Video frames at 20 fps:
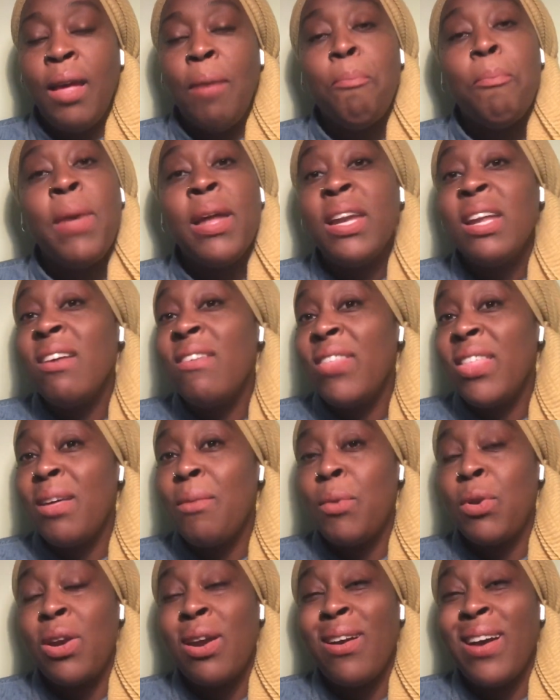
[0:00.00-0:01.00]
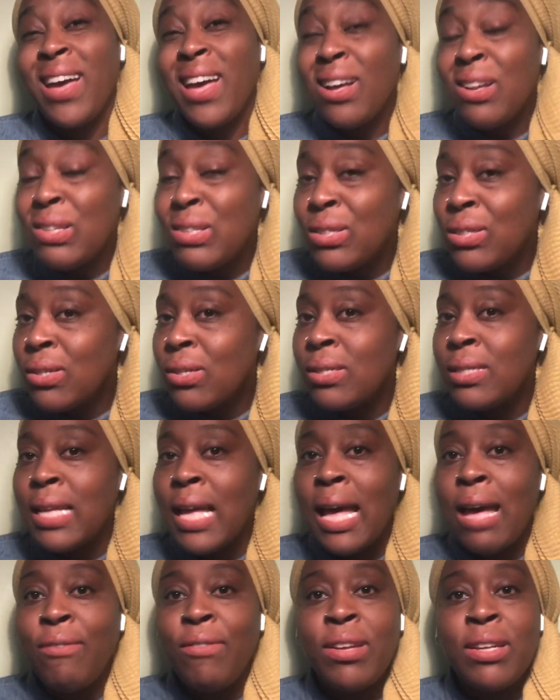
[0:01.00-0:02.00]
Many of them are now elders,
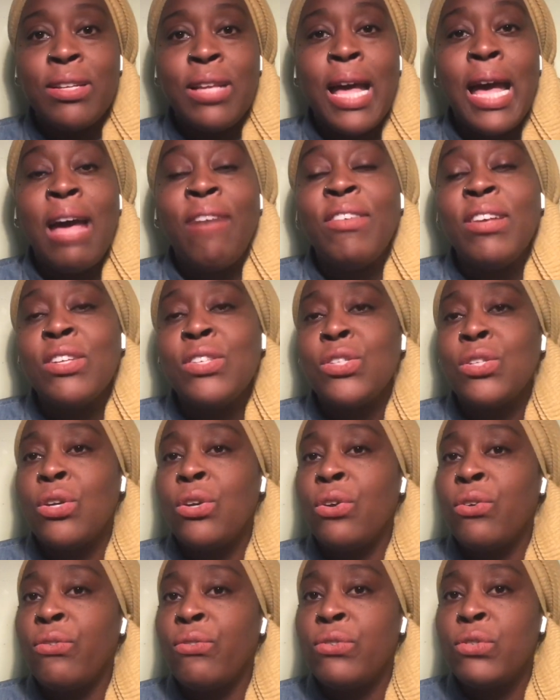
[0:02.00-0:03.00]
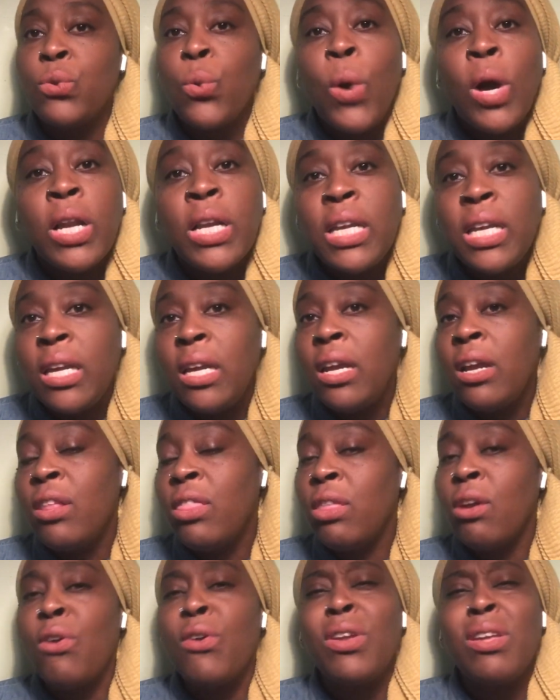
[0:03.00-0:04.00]
having served 20,
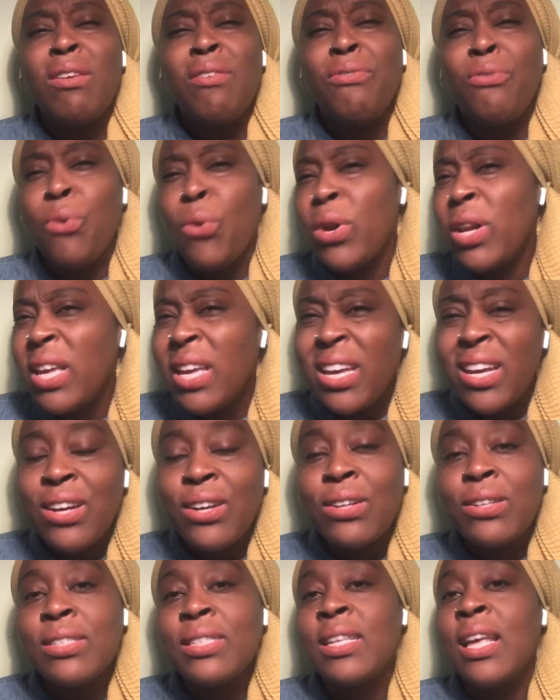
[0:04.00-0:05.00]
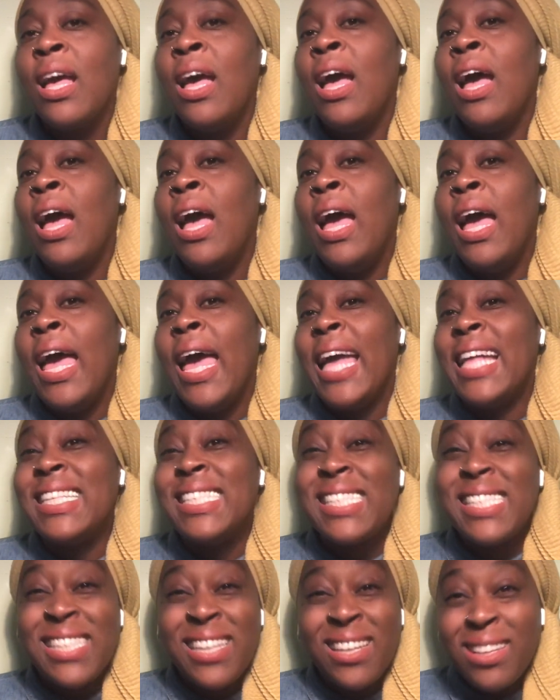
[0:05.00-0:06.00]
30, 40 years and
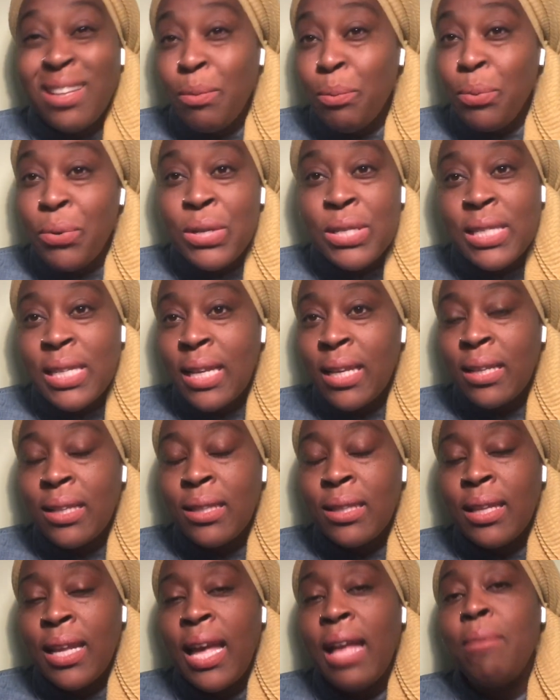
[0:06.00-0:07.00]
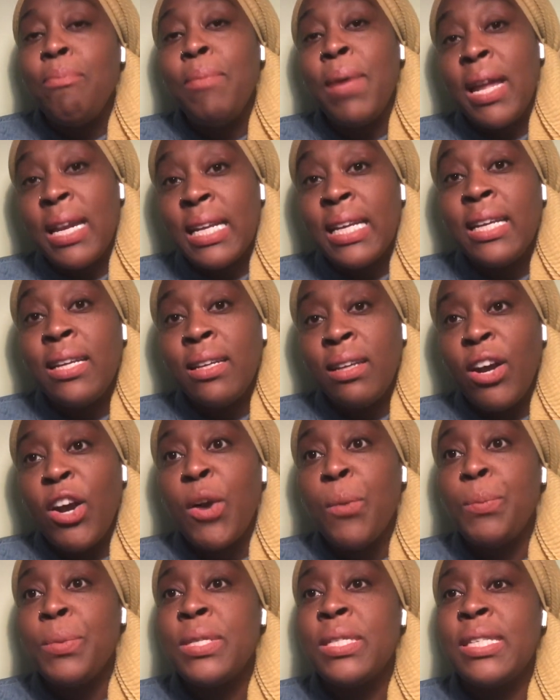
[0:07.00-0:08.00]
still in prison, and many are
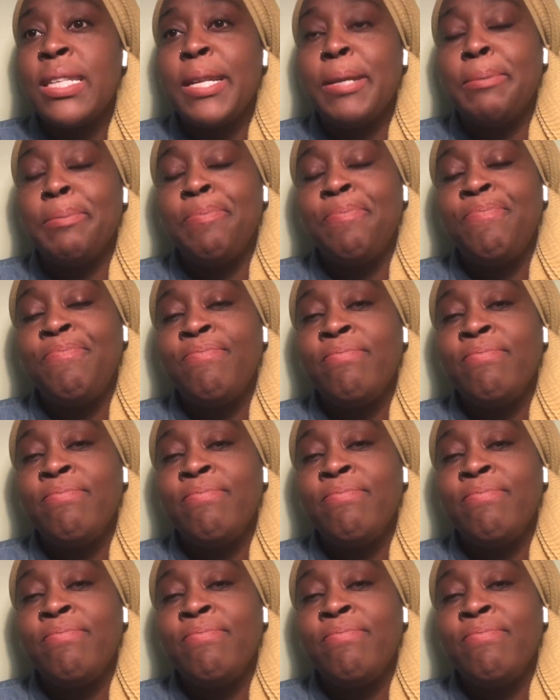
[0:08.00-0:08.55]
Muslim.